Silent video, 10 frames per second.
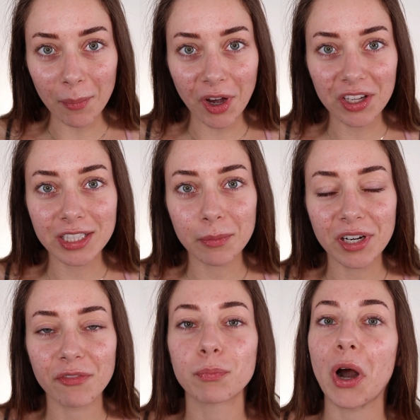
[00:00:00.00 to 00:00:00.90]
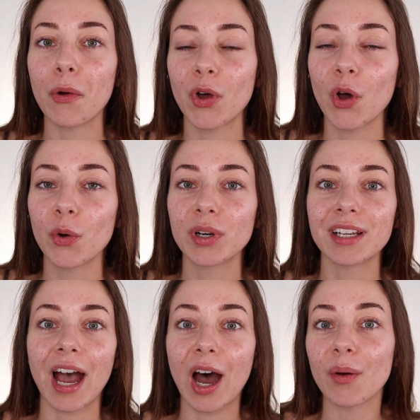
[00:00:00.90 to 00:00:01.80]
about a little bit of Brow Code
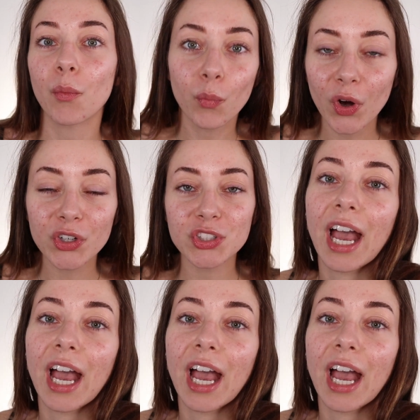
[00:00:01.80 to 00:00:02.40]
and how it works.